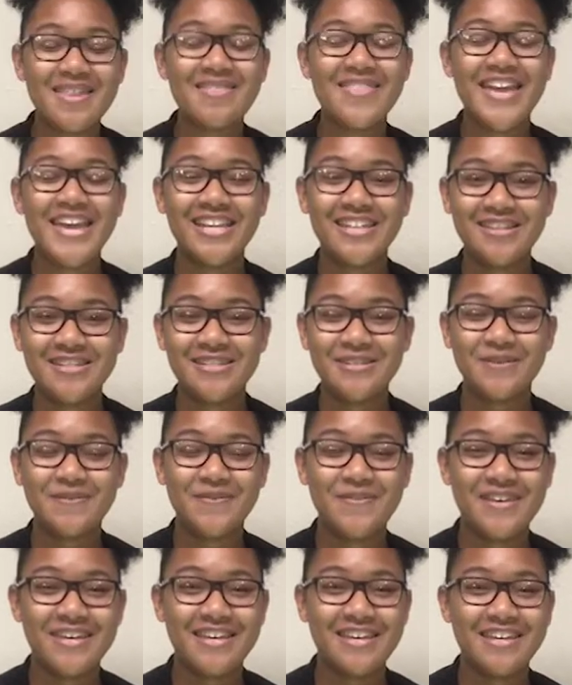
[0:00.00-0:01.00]
Thank you,
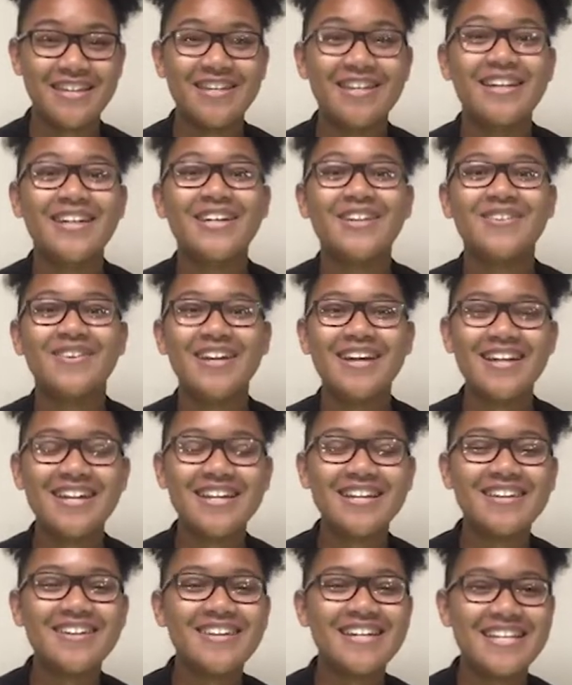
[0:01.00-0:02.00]
Sophia. We're
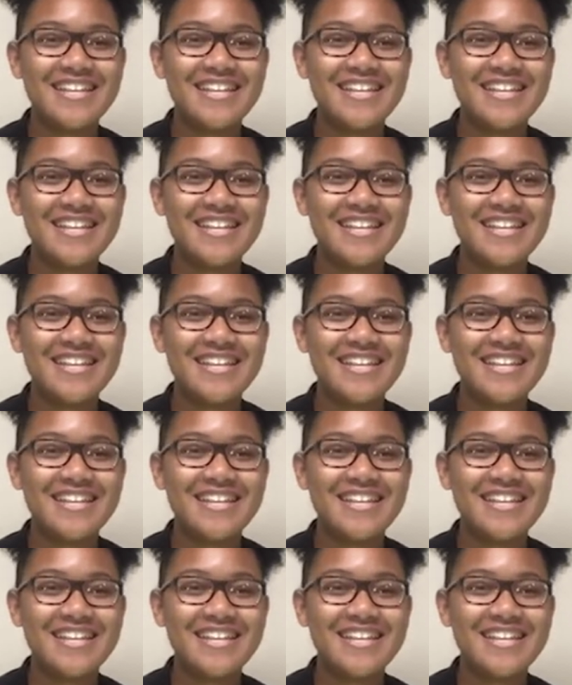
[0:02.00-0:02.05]
gonna go to